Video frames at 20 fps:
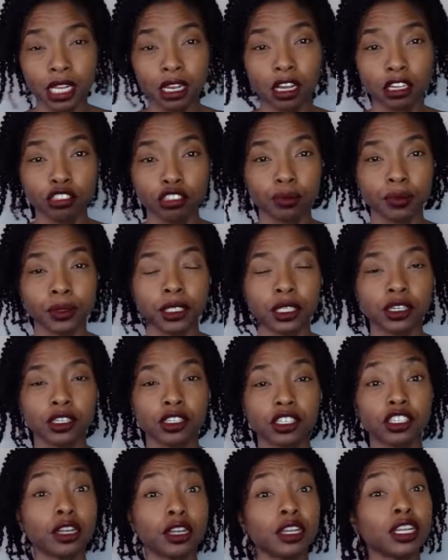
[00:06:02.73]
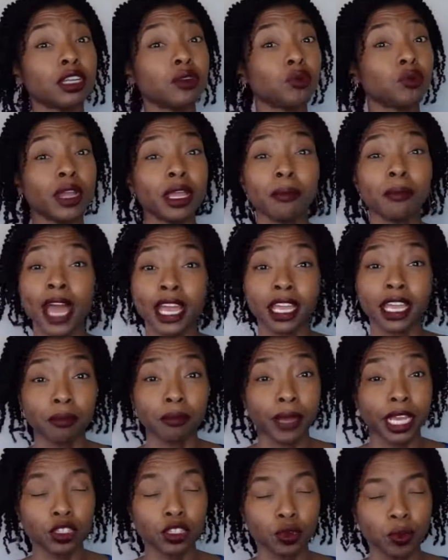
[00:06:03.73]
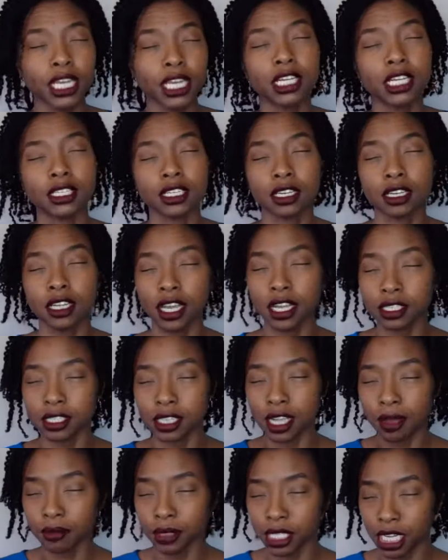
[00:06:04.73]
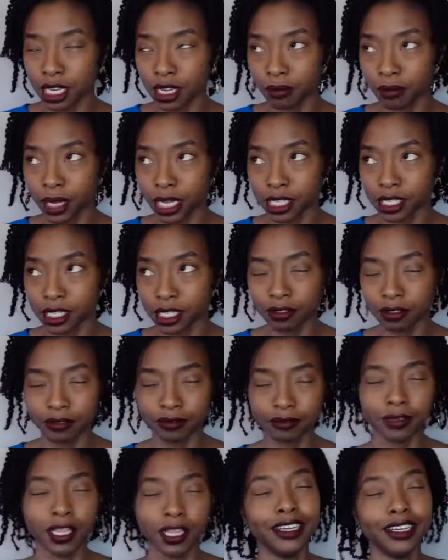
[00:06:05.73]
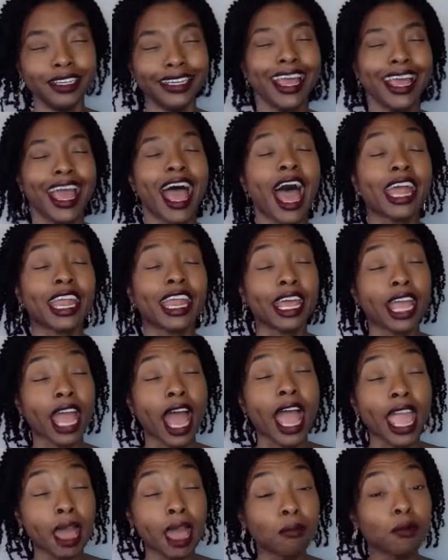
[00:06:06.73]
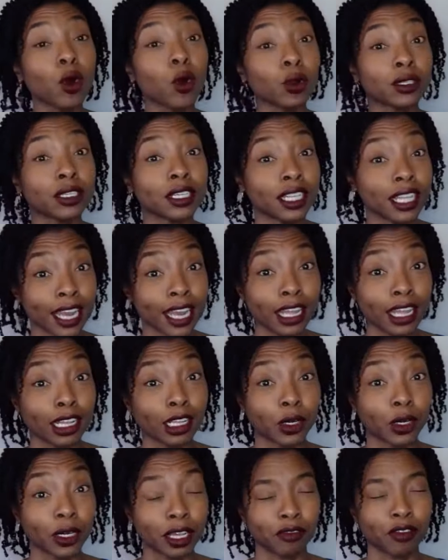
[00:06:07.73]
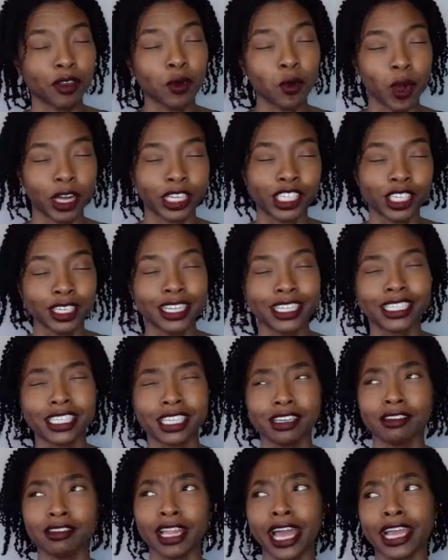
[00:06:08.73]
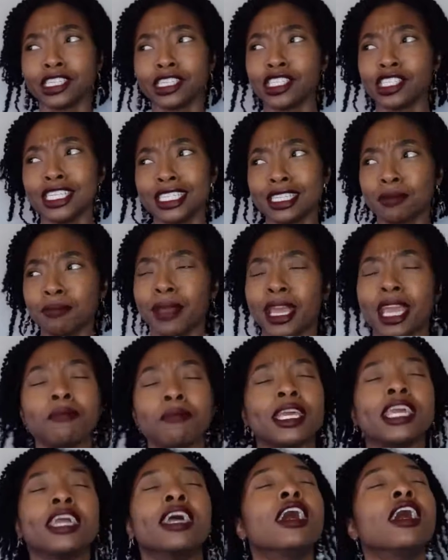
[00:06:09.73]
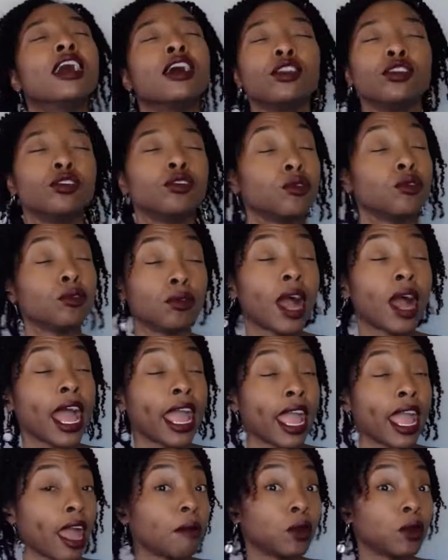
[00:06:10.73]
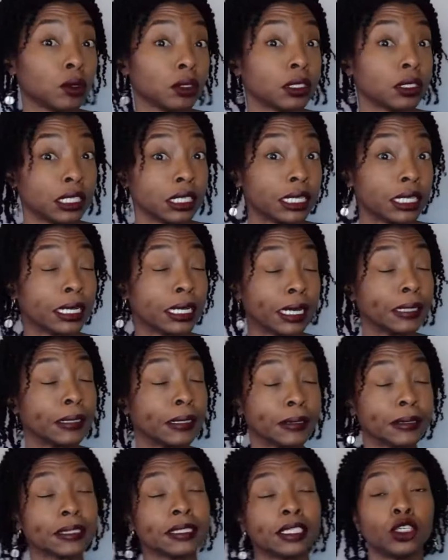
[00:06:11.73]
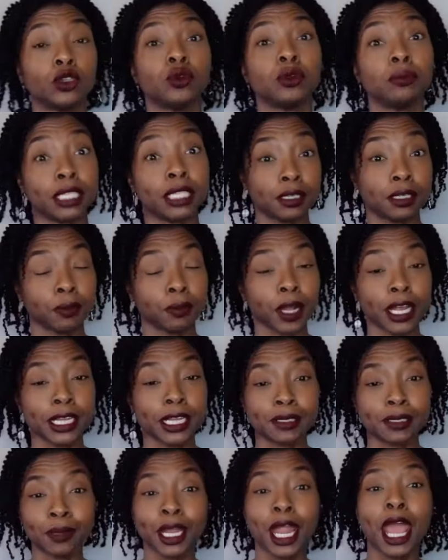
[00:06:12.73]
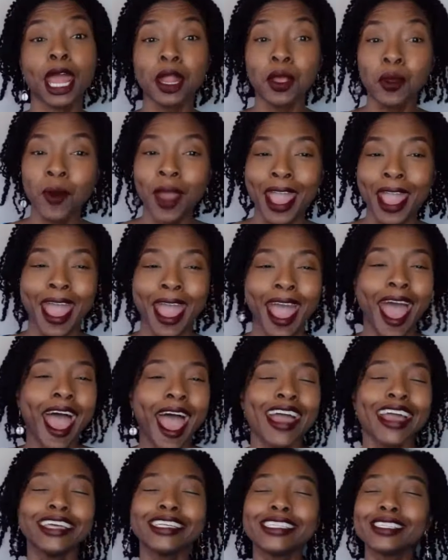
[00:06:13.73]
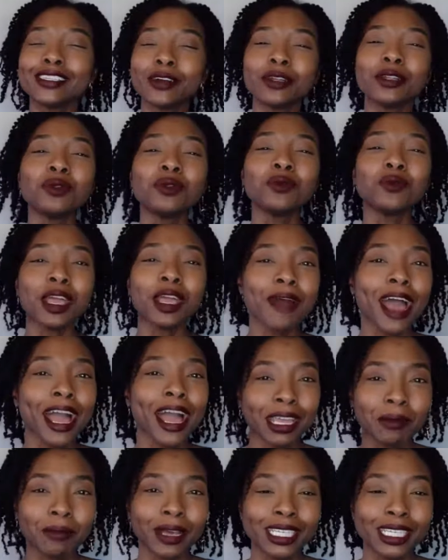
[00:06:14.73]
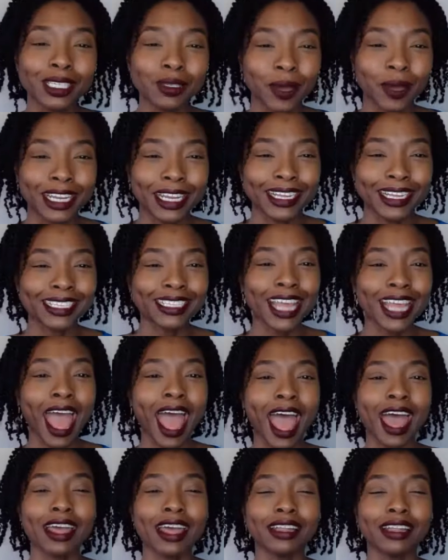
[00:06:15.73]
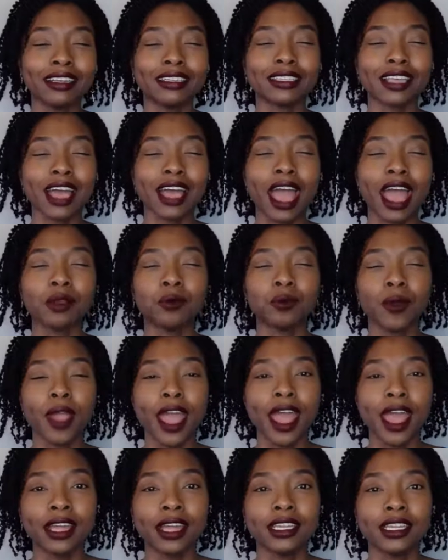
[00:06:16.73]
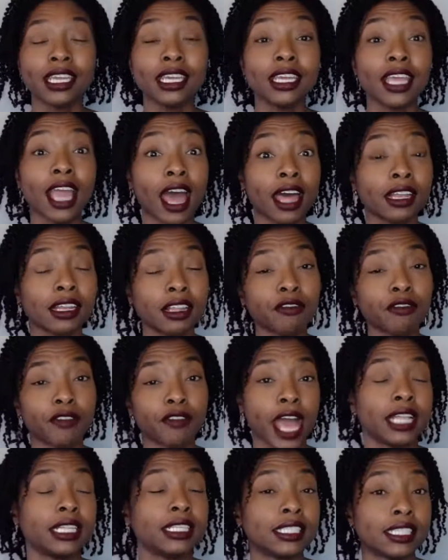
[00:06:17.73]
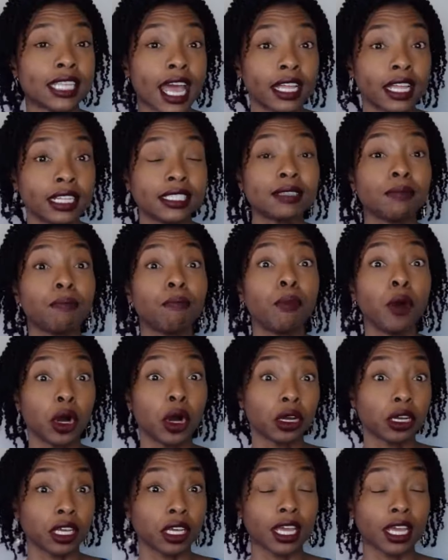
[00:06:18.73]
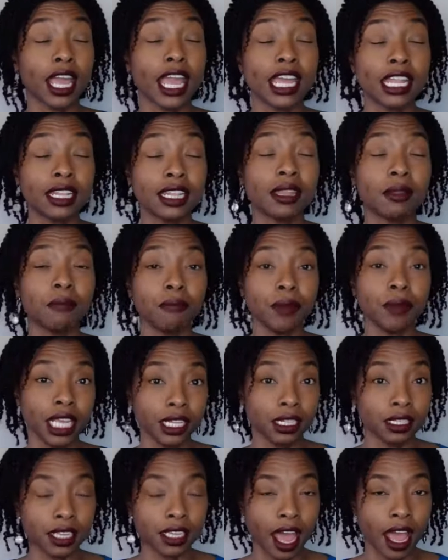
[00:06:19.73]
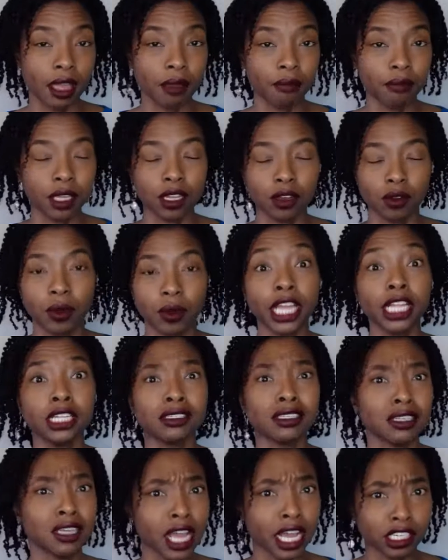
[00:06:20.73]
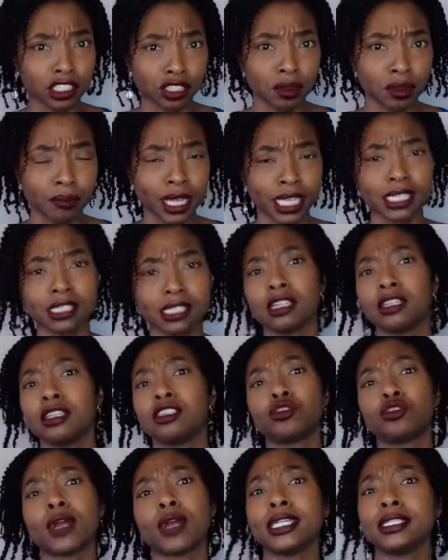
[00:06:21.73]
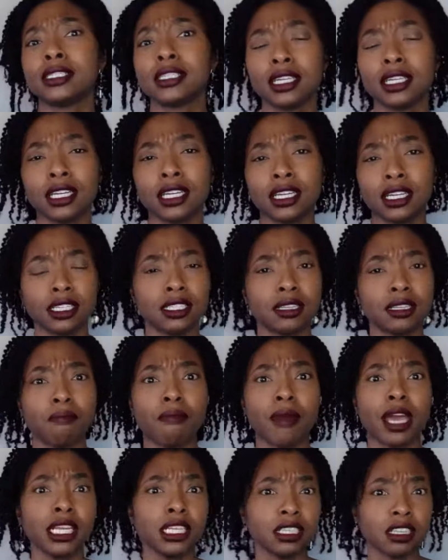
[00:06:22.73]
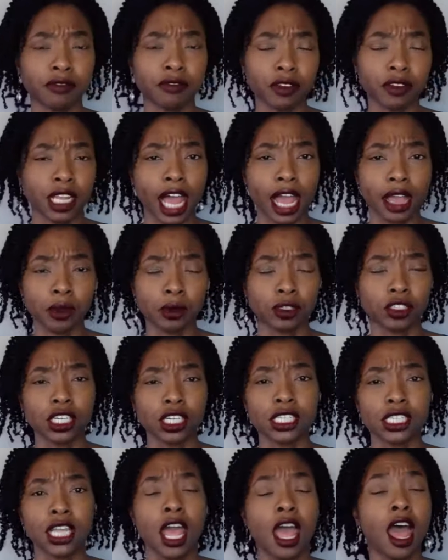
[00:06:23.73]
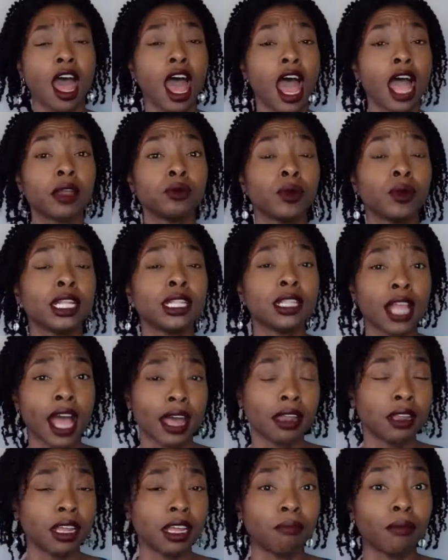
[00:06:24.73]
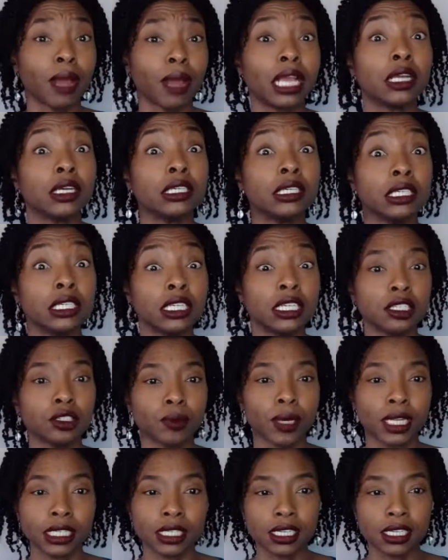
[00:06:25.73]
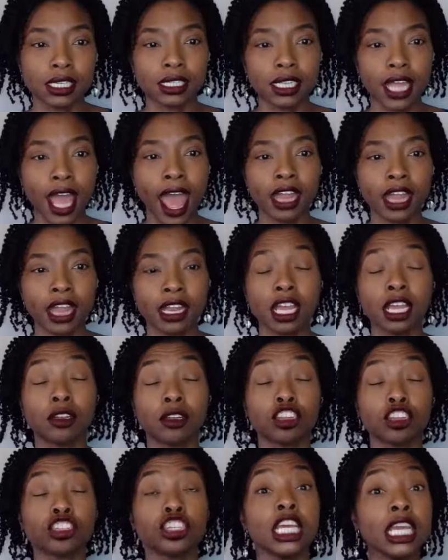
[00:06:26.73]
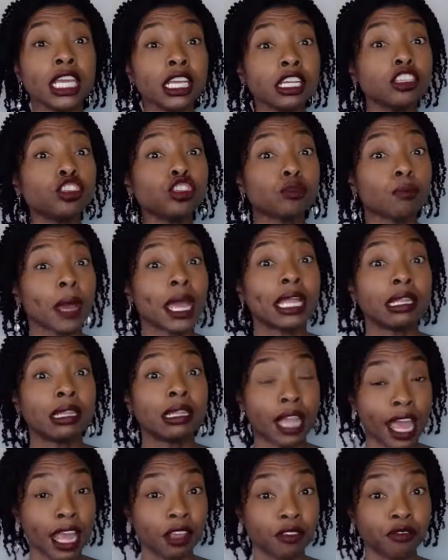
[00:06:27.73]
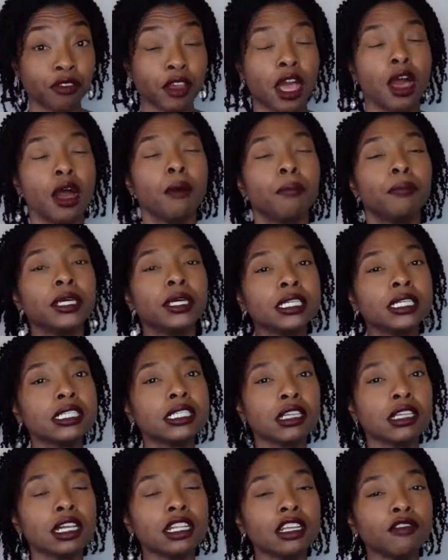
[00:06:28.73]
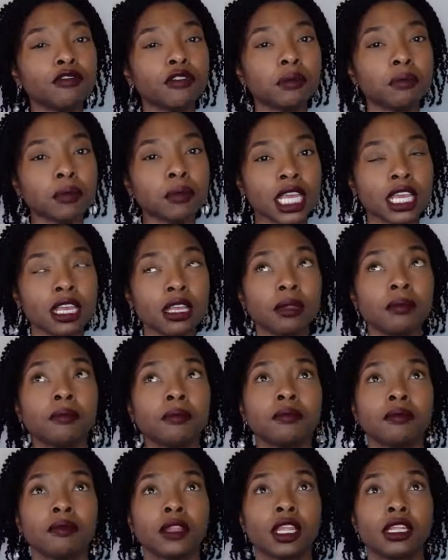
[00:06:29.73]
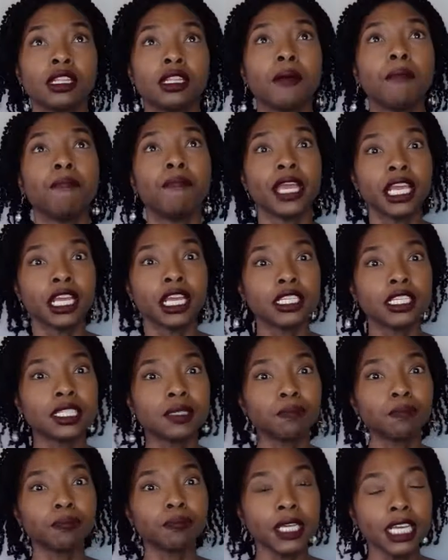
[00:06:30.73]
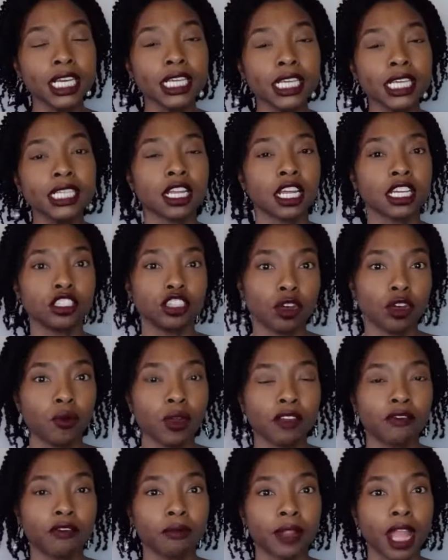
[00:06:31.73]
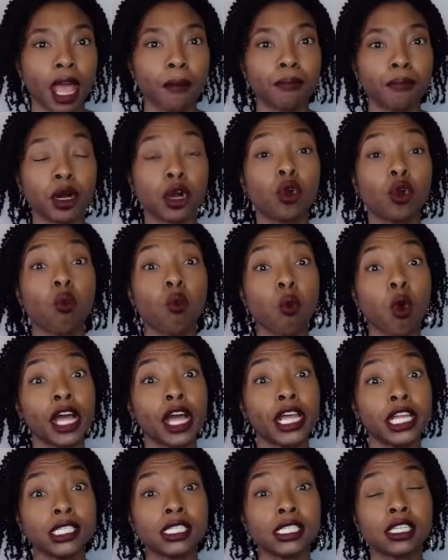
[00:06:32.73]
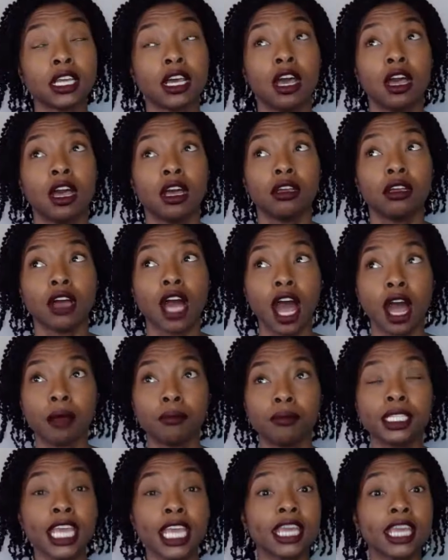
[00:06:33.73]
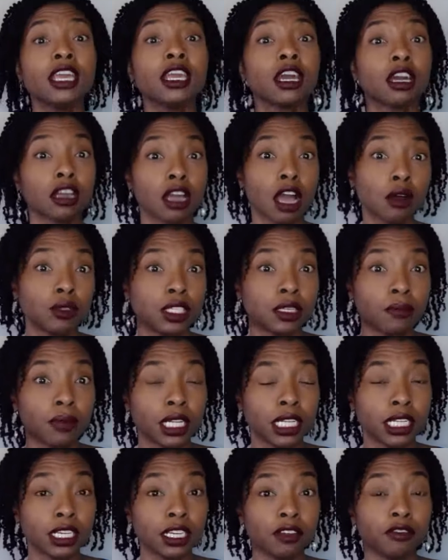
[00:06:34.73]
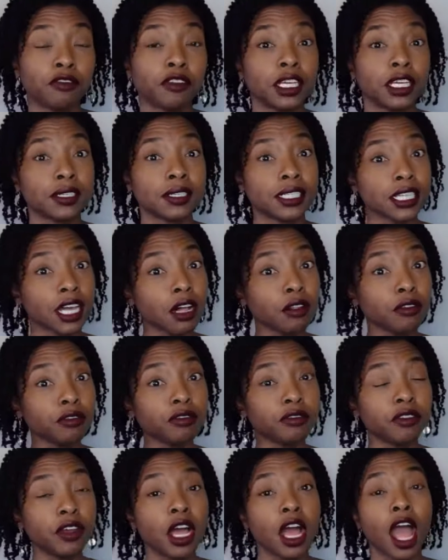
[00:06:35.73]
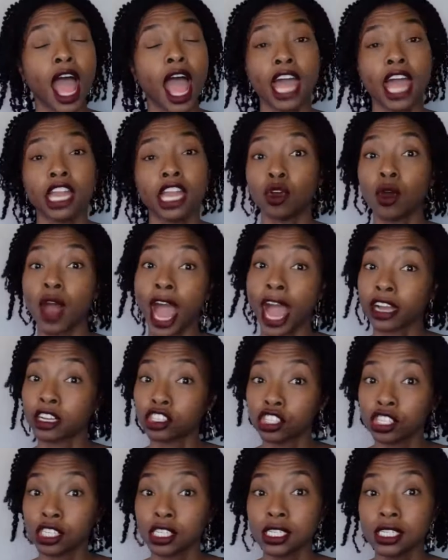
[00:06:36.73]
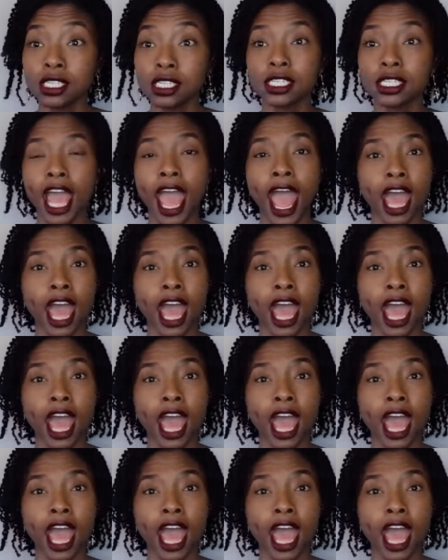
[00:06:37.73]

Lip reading: an entrepreneur, started way back in my 20s. And yes, I'm dating myself. And I am older than I look. If you're watching this and you're like, she's a baby. No, I am older than I look. You would be surprised. But anyway, it started way back in my 20s. And I read Ian Van Zant's book, In the Meantime, international bestseller, translated into many different languages. I read that in my early 20s and it changed my life. Personally, for me, the biggest piece that I took away from that book was taking accountability for yourself and your actions